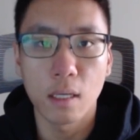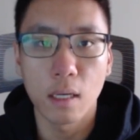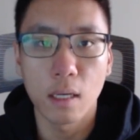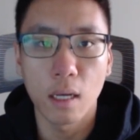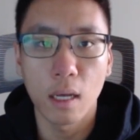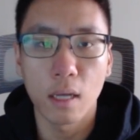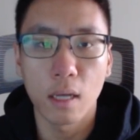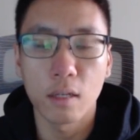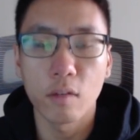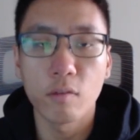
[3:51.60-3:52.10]

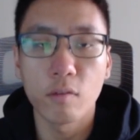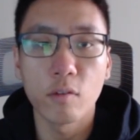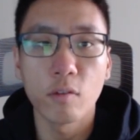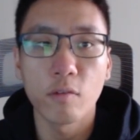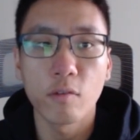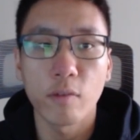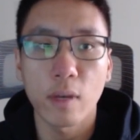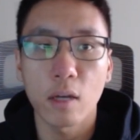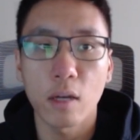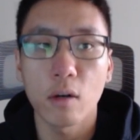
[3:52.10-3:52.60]
and if you
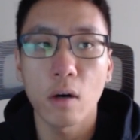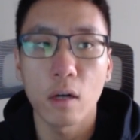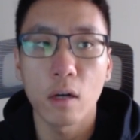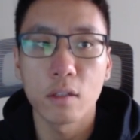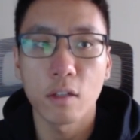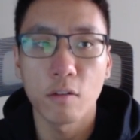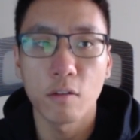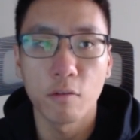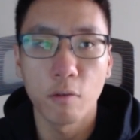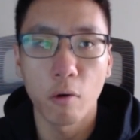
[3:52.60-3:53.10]
fail on
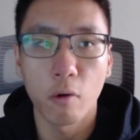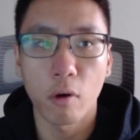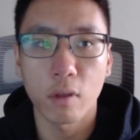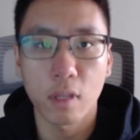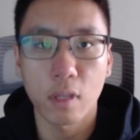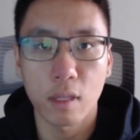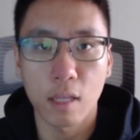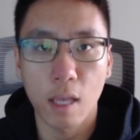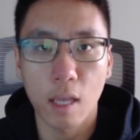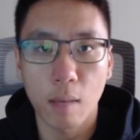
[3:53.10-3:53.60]
the fourth
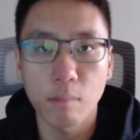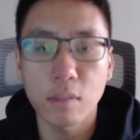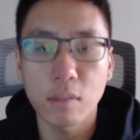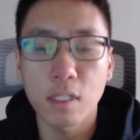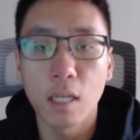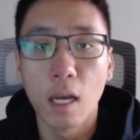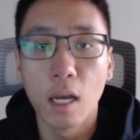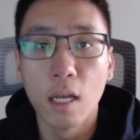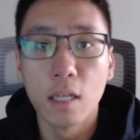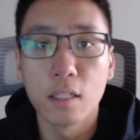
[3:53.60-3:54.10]
attempt
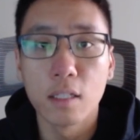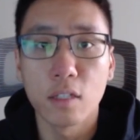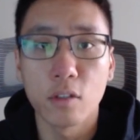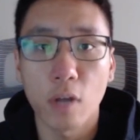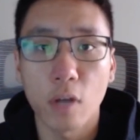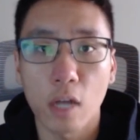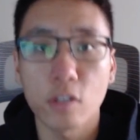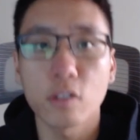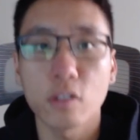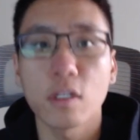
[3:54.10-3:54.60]
then you
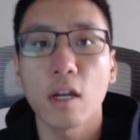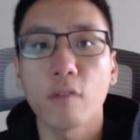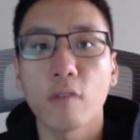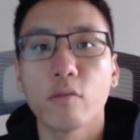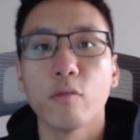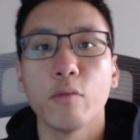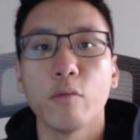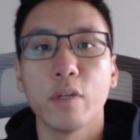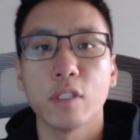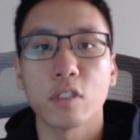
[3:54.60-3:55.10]
actually have
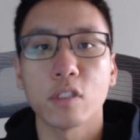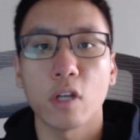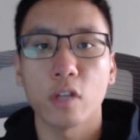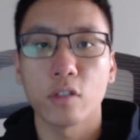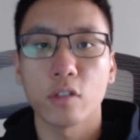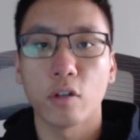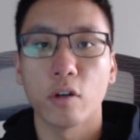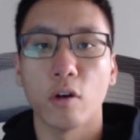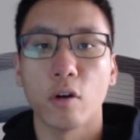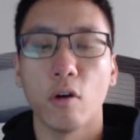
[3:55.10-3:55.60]
to restart
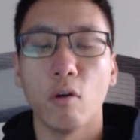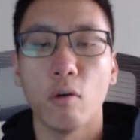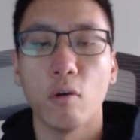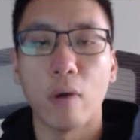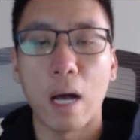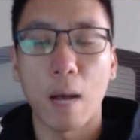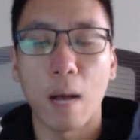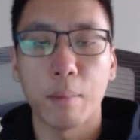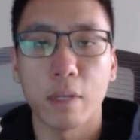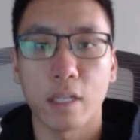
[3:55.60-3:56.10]
your whole
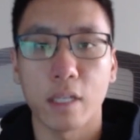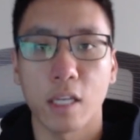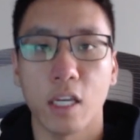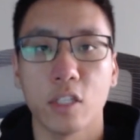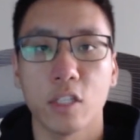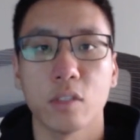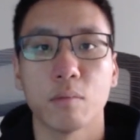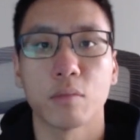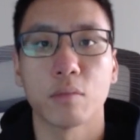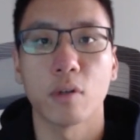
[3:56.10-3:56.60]

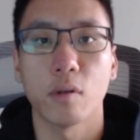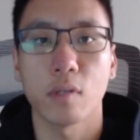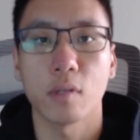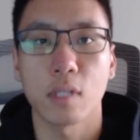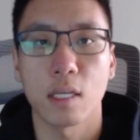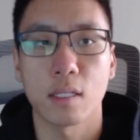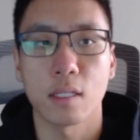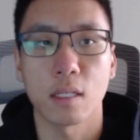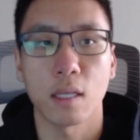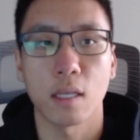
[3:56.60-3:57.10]
application
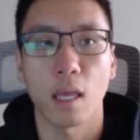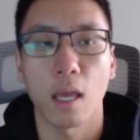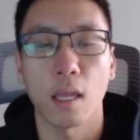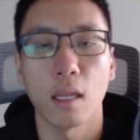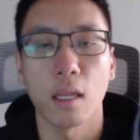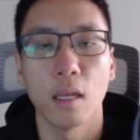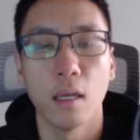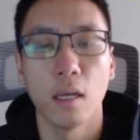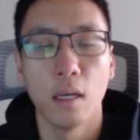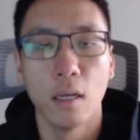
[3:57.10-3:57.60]
process
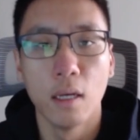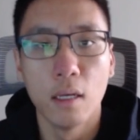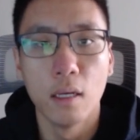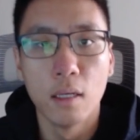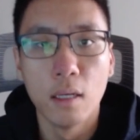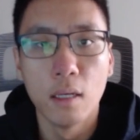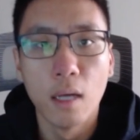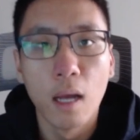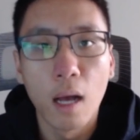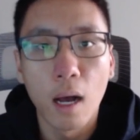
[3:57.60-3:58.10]
again
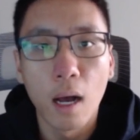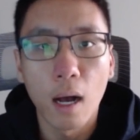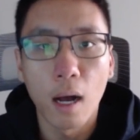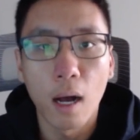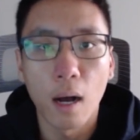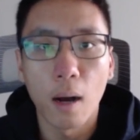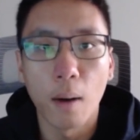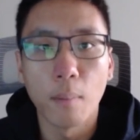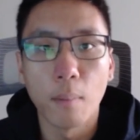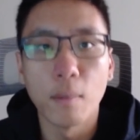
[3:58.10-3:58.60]

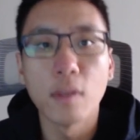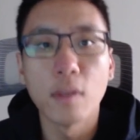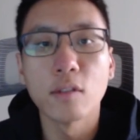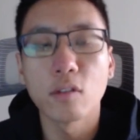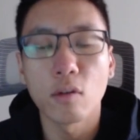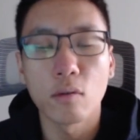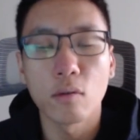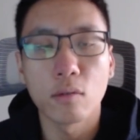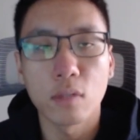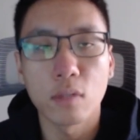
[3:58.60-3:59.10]
um, and
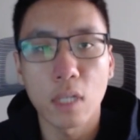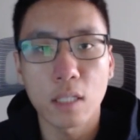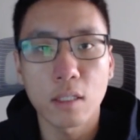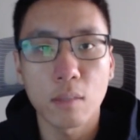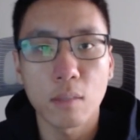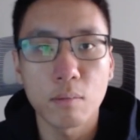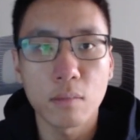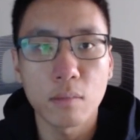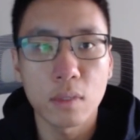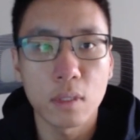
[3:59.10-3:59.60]
so that's
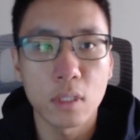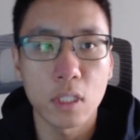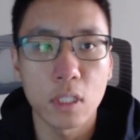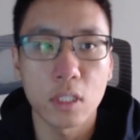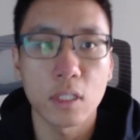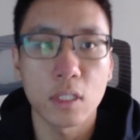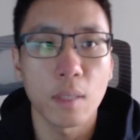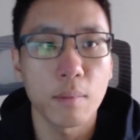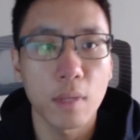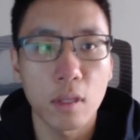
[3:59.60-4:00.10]
some
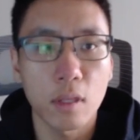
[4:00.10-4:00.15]
just something